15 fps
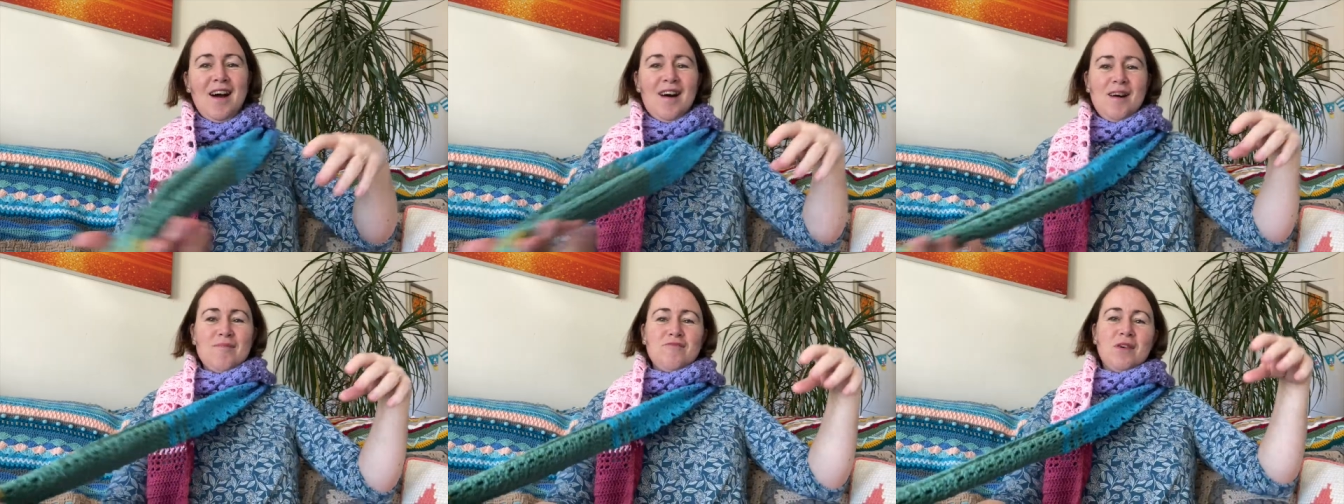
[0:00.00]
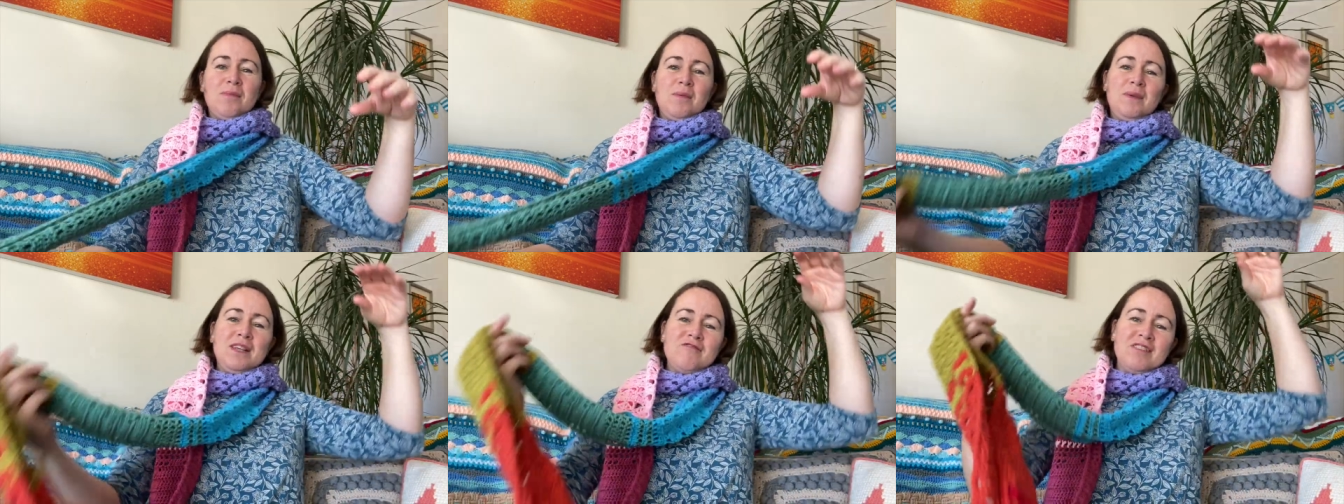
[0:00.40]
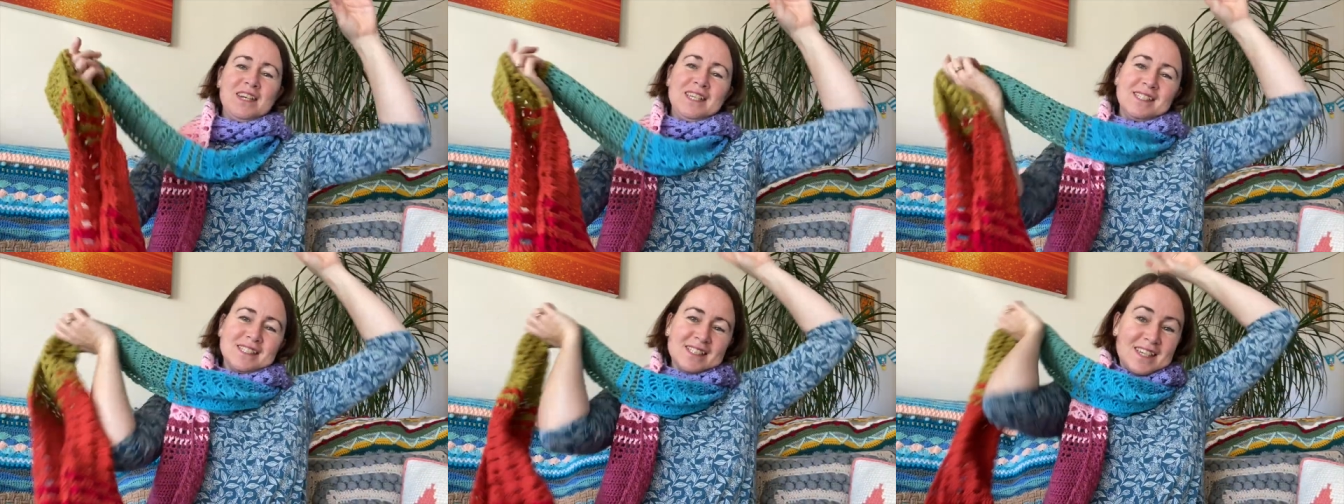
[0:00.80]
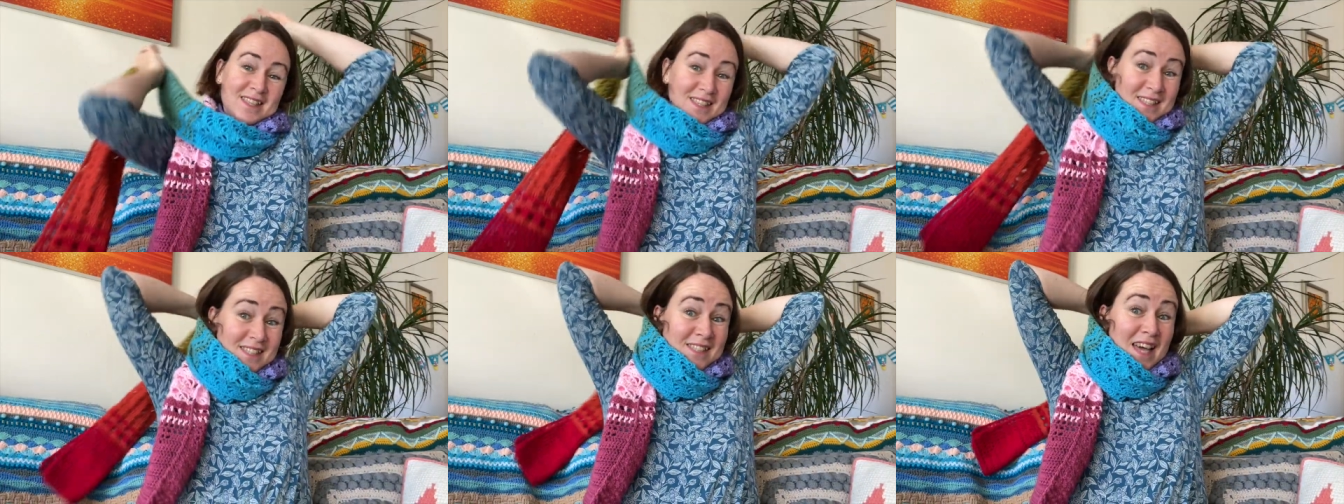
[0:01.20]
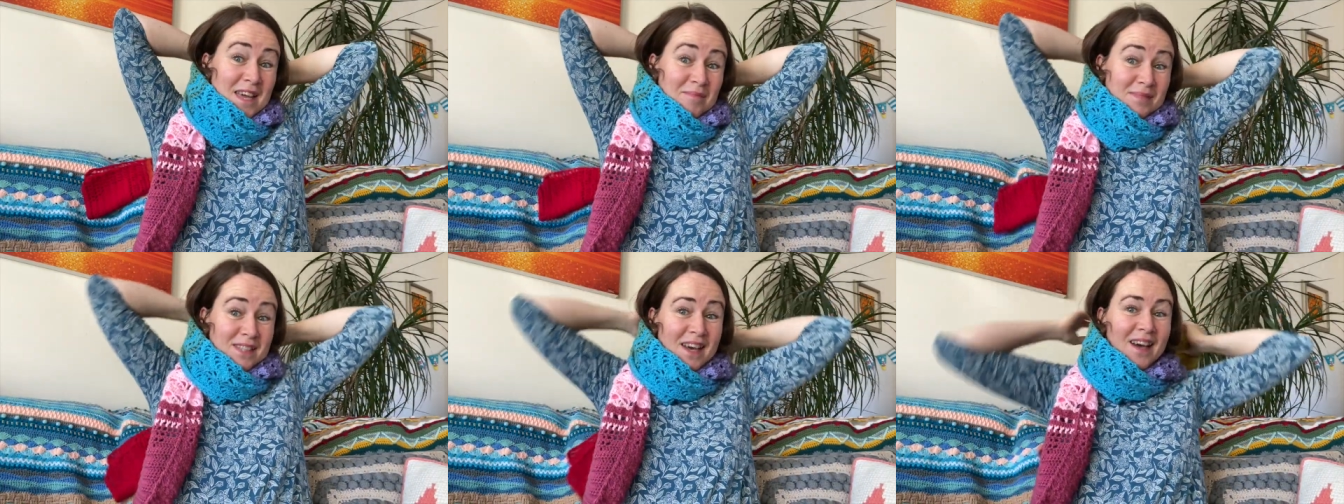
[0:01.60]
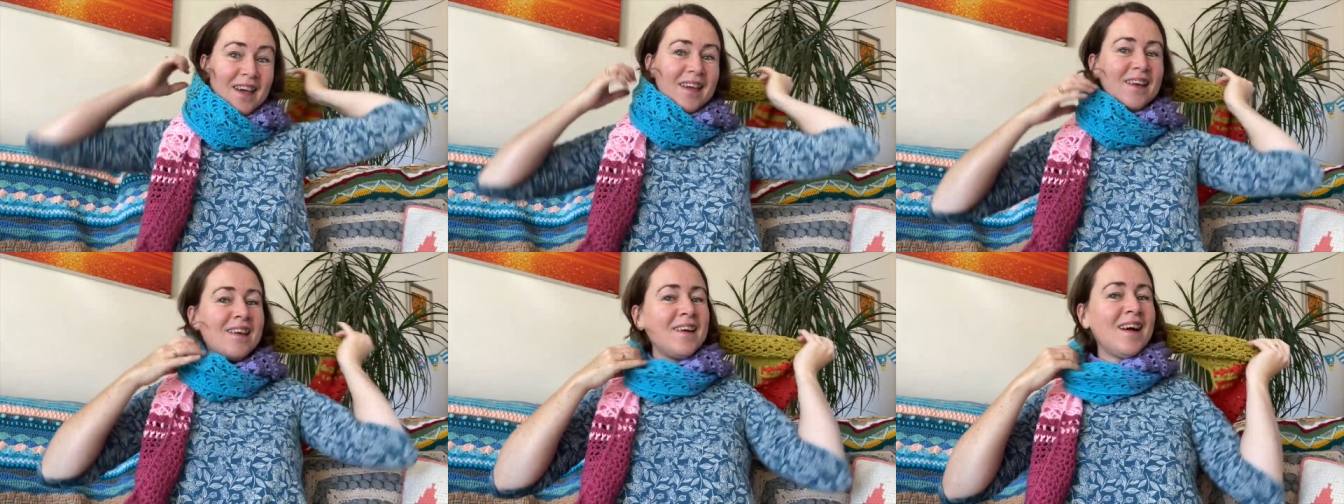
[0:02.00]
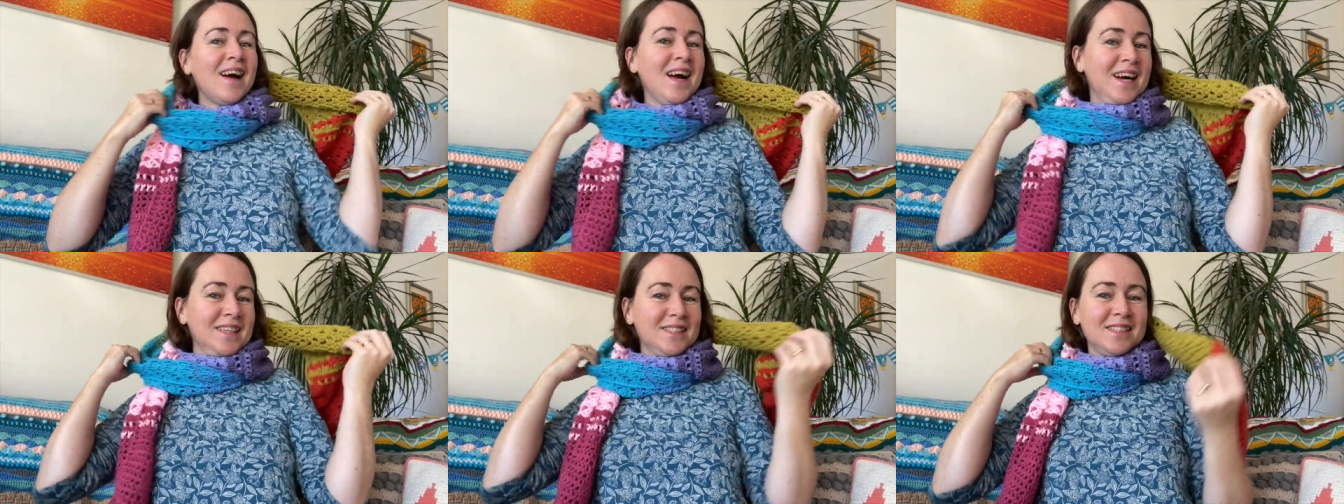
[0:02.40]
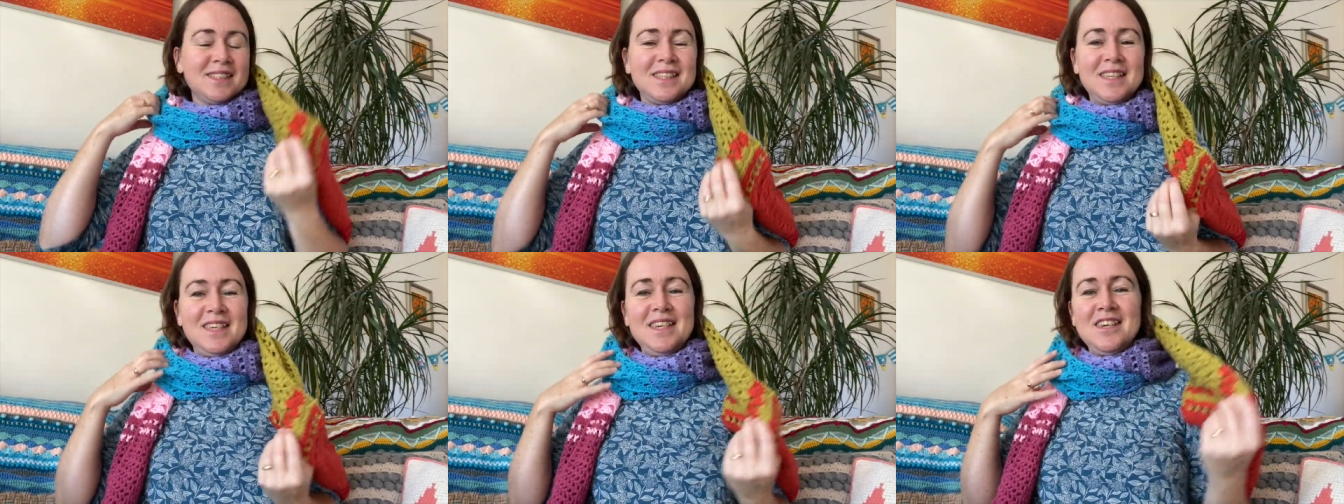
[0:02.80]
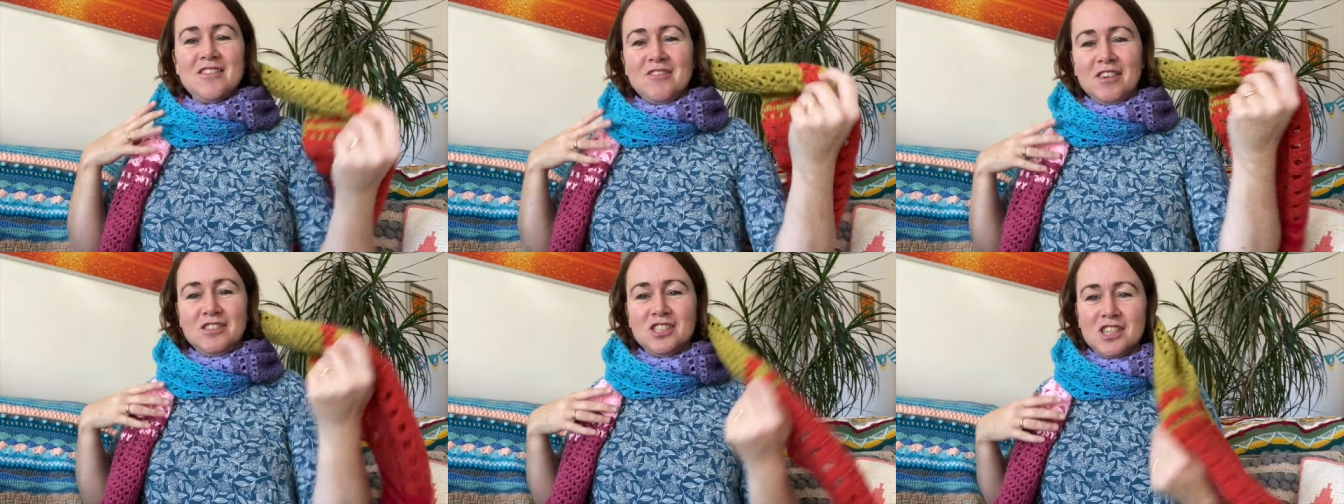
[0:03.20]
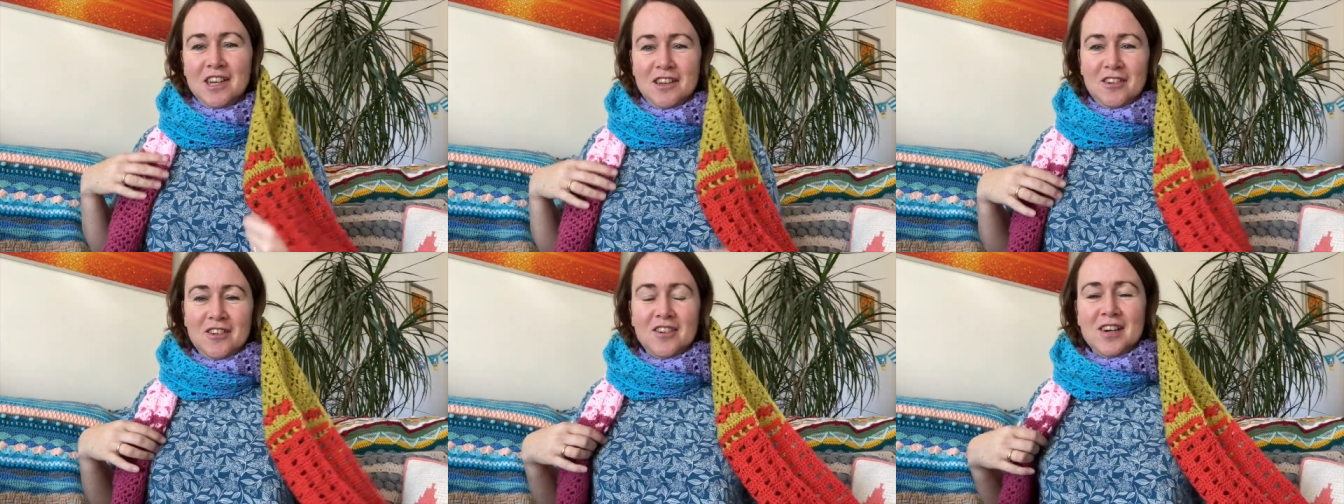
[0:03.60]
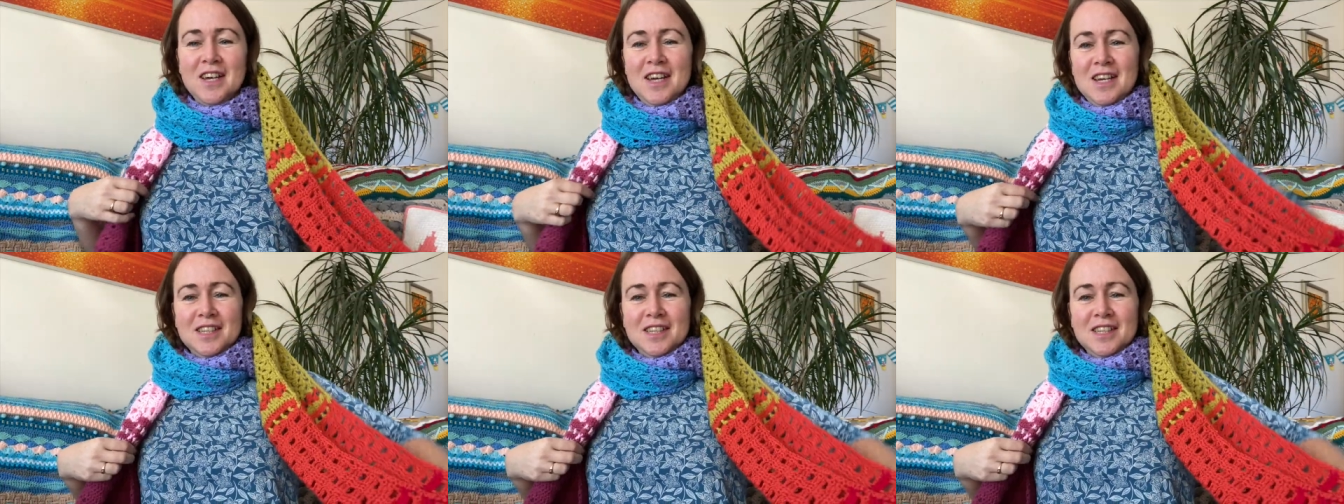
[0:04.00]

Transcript: I'll probably release it the same day as the crochet along.